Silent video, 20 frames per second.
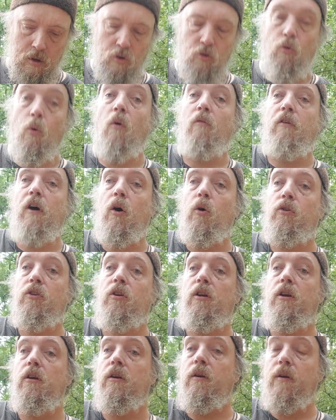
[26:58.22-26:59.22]
drove out
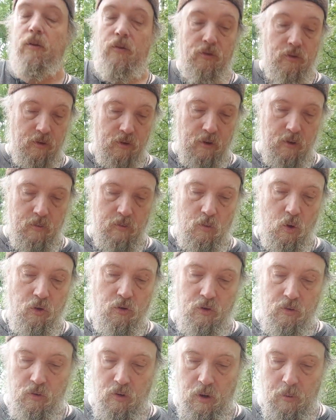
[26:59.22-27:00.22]
here, and
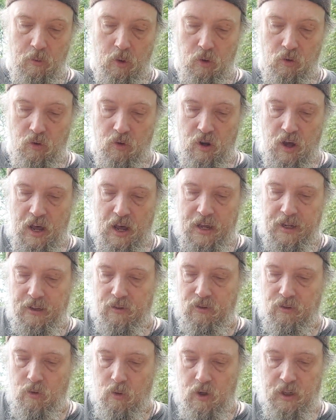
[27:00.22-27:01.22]
I'm not on a
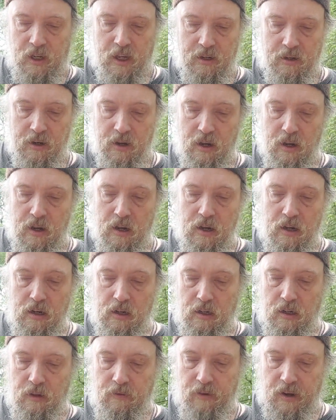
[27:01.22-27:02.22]
hike, so I can
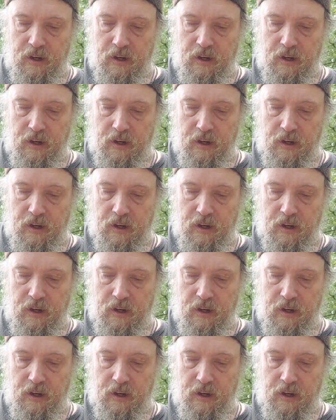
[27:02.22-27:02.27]
leave